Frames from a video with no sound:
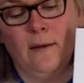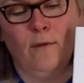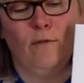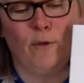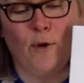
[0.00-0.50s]

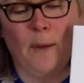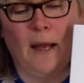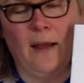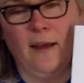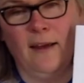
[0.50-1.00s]
for
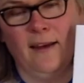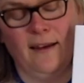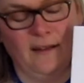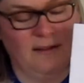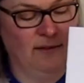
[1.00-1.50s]
my
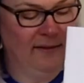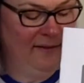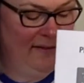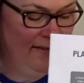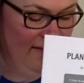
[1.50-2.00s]

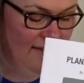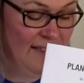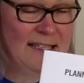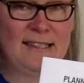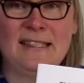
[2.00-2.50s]

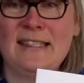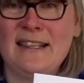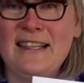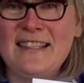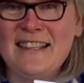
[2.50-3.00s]

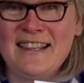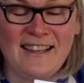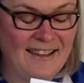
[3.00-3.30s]
scintillating